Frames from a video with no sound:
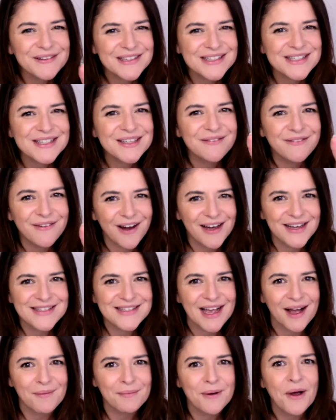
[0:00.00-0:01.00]
this advice
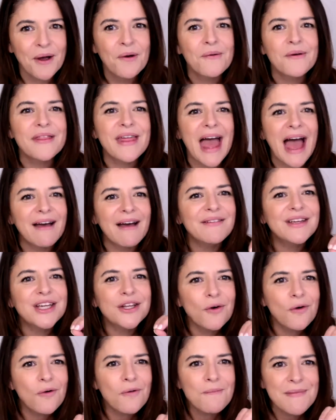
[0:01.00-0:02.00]
up with having it
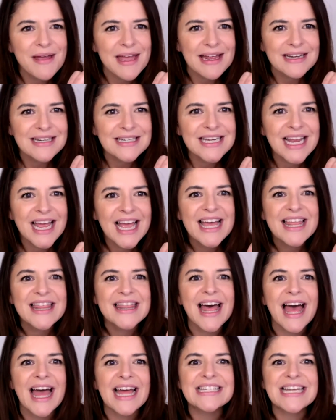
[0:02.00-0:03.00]
all meant
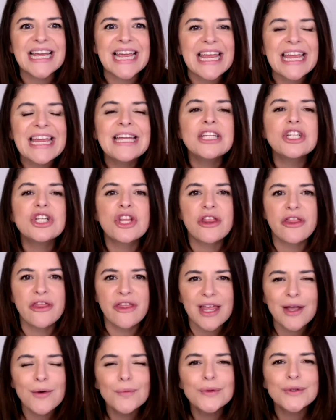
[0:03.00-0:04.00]
that each
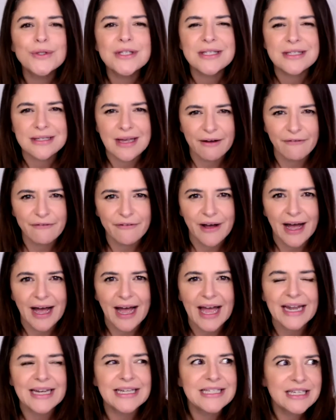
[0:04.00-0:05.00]
thing would suffer
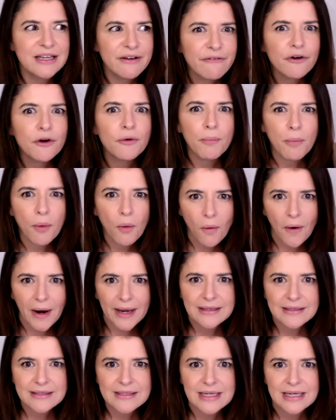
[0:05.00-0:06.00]
at different
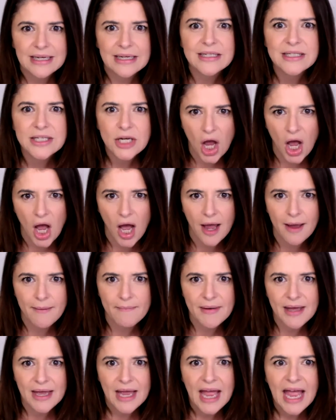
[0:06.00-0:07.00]
points in time,
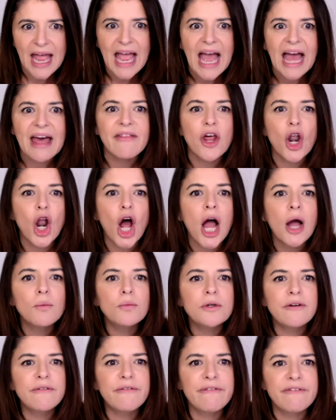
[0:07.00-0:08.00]
and that I
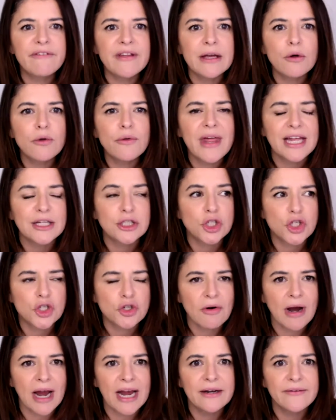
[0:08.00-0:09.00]
would feel that
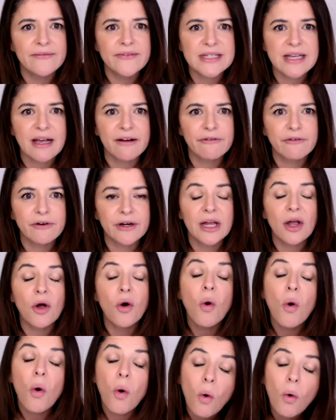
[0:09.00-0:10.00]
strain of suffering
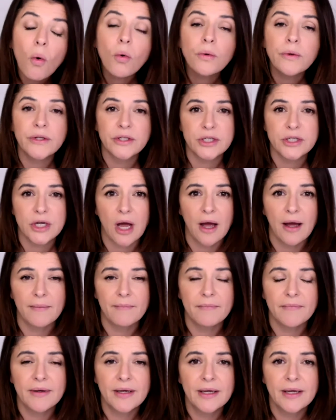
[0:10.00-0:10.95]
all the time.